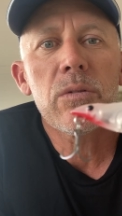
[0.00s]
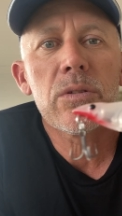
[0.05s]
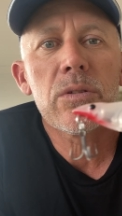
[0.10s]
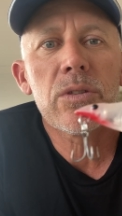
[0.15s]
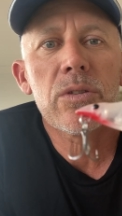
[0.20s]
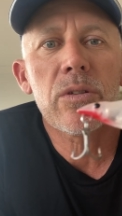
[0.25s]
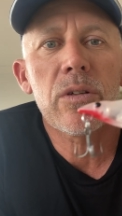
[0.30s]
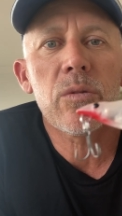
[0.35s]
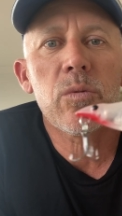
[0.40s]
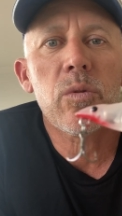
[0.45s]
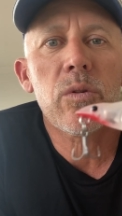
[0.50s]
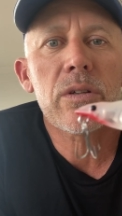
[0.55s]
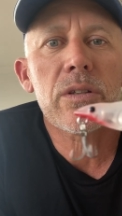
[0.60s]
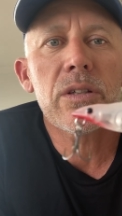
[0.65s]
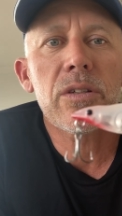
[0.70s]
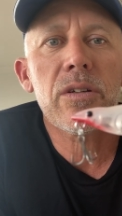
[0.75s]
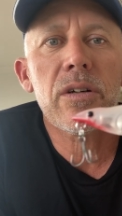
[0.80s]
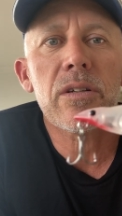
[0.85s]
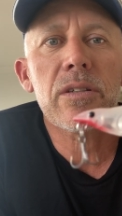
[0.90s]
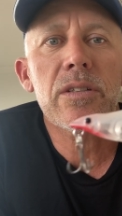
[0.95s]
sort of walk the
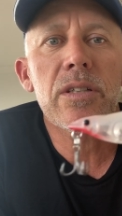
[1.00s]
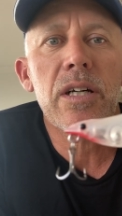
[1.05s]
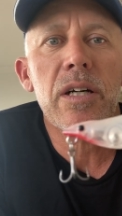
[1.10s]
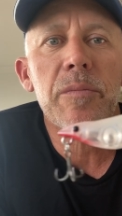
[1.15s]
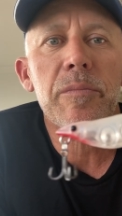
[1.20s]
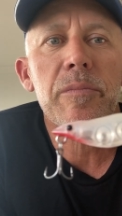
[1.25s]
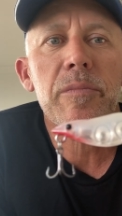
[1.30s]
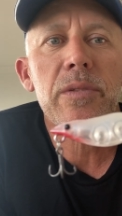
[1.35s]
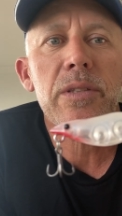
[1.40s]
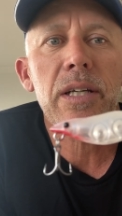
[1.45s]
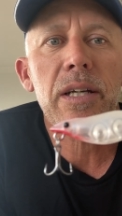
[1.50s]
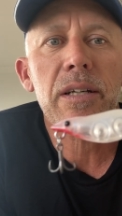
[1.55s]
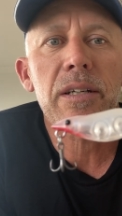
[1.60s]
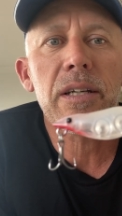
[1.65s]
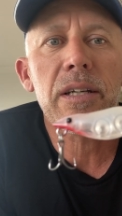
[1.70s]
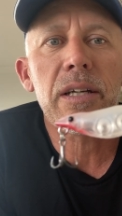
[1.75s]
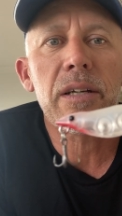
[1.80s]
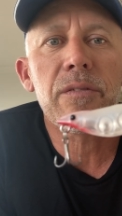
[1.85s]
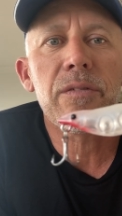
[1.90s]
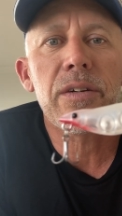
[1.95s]
dog top
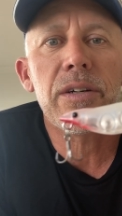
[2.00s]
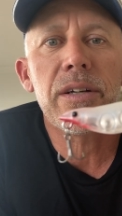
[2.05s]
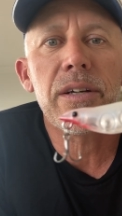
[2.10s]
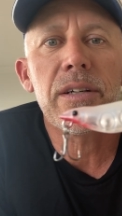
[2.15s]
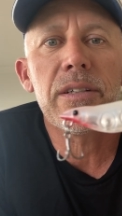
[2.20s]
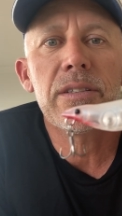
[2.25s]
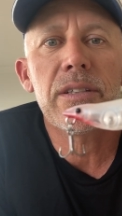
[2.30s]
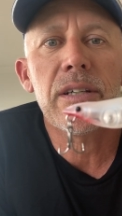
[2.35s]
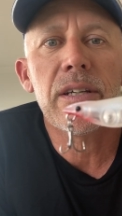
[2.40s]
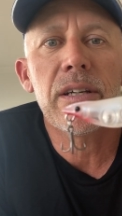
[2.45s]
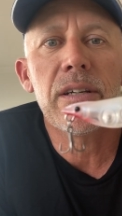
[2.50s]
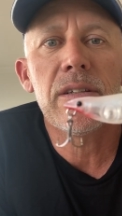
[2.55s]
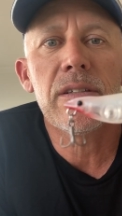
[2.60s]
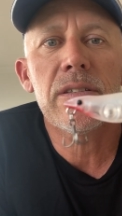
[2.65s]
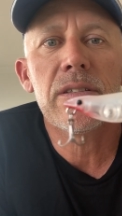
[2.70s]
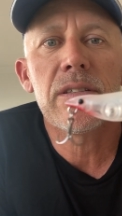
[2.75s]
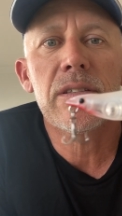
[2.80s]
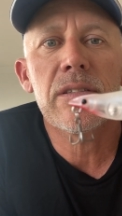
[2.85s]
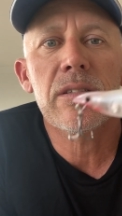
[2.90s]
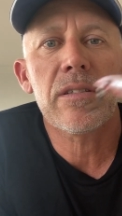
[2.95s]
technique, very easy to
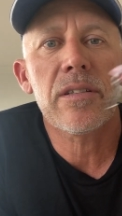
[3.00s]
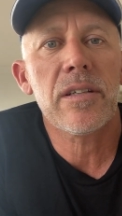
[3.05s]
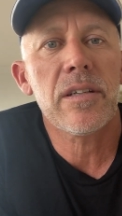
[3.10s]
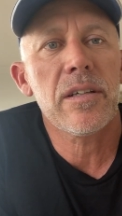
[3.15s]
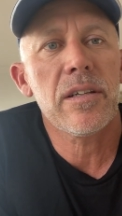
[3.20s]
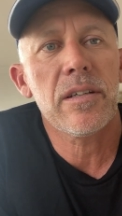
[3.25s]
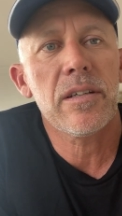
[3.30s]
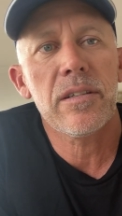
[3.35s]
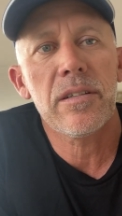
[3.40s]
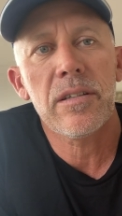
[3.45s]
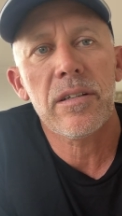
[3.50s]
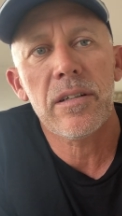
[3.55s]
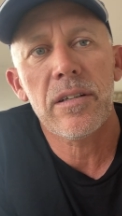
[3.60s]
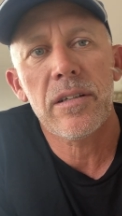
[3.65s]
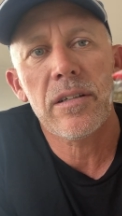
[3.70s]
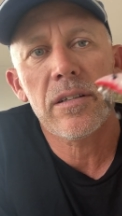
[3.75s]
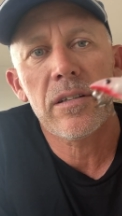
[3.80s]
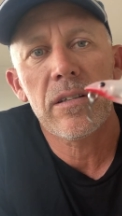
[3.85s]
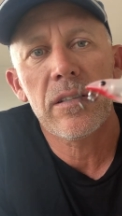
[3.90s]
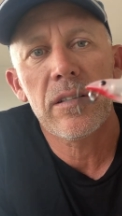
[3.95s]
use, and
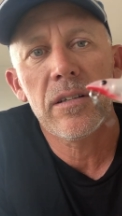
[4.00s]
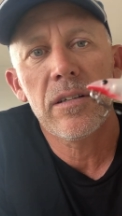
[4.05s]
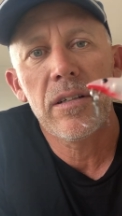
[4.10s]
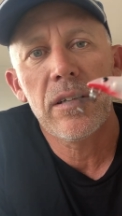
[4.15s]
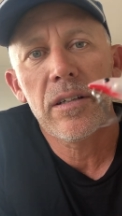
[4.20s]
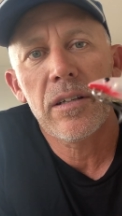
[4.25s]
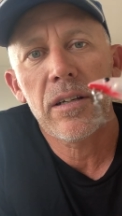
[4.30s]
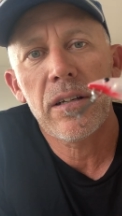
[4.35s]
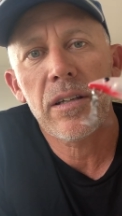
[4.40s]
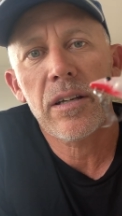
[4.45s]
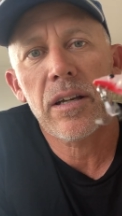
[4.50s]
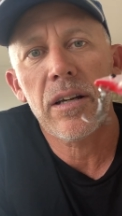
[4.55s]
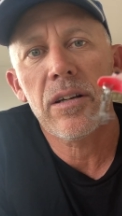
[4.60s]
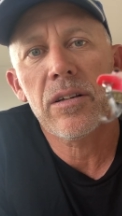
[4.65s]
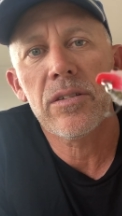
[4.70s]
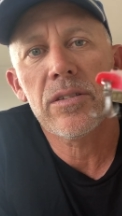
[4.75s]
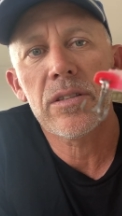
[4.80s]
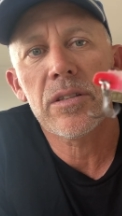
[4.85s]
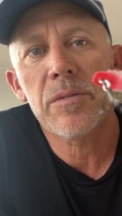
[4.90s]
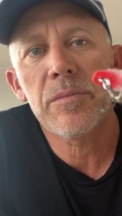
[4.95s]
you don't
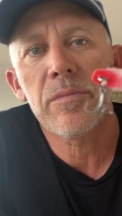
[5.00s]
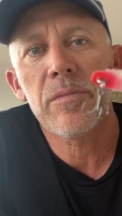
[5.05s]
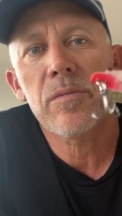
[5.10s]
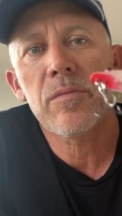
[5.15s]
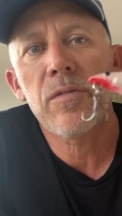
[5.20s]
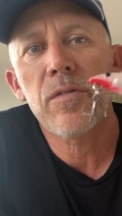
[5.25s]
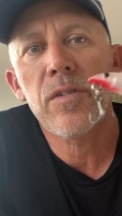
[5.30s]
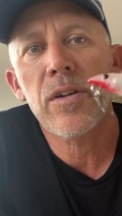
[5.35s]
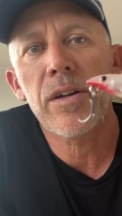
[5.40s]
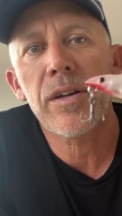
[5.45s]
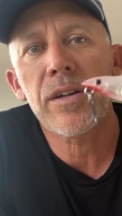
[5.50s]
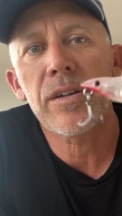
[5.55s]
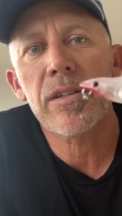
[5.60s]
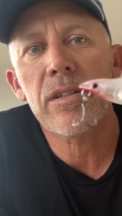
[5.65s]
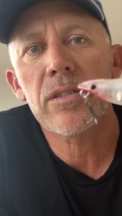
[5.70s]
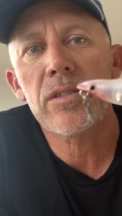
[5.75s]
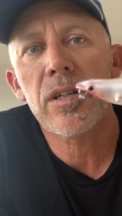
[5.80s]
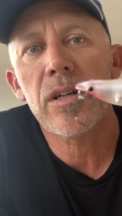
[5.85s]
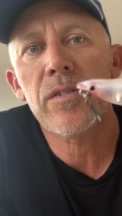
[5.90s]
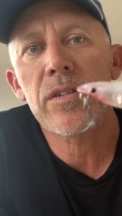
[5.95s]
lose them floating on the
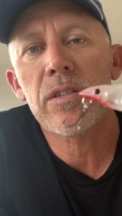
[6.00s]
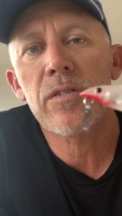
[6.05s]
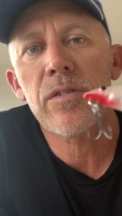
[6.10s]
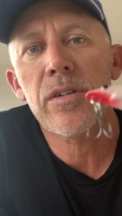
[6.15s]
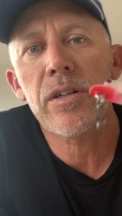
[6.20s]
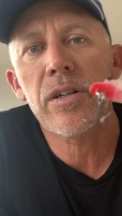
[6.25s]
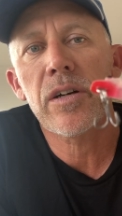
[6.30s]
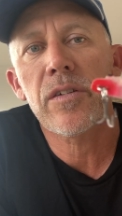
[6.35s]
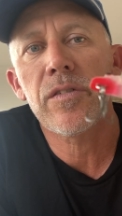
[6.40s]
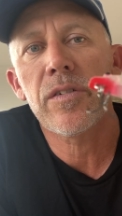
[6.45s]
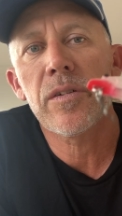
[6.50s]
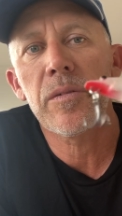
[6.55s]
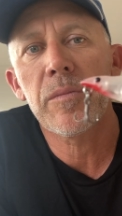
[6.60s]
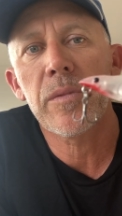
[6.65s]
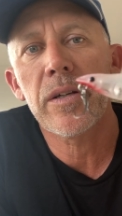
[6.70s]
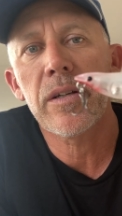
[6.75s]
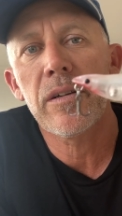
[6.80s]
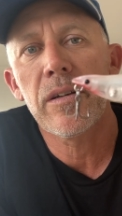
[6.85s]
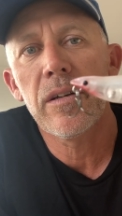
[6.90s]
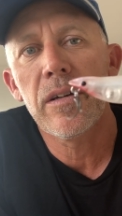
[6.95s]
surface very often.
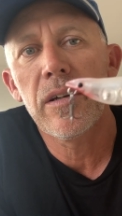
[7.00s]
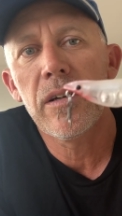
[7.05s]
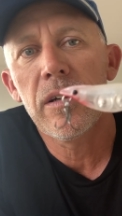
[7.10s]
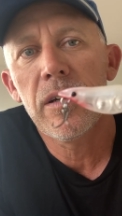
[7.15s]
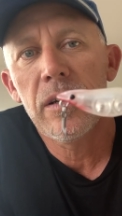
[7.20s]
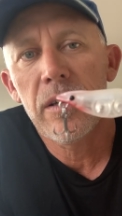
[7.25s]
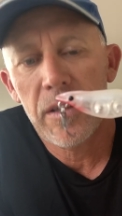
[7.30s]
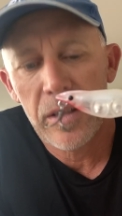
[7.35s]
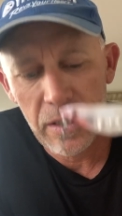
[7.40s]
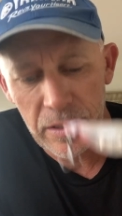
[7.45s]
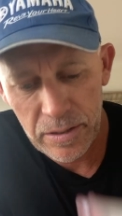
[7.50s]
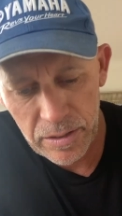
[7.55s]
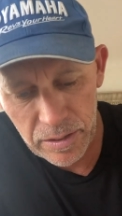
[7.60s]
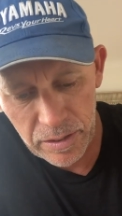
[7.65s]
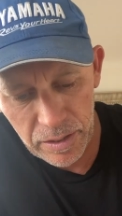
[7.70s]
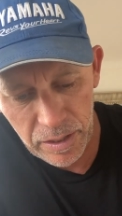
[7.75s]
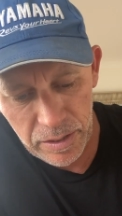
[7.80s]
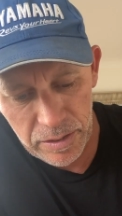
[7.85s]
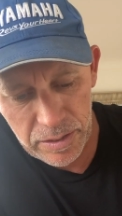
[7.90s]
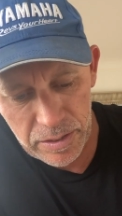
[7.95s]
But that's the
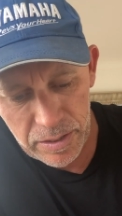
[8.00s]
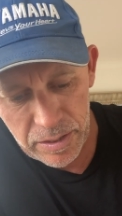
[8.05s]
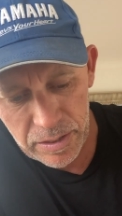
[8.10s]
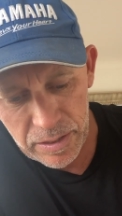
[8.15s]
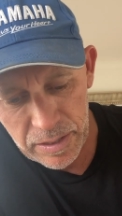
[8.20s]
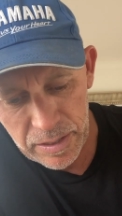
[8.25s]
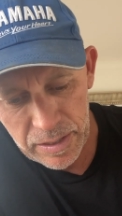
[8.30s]
ghost,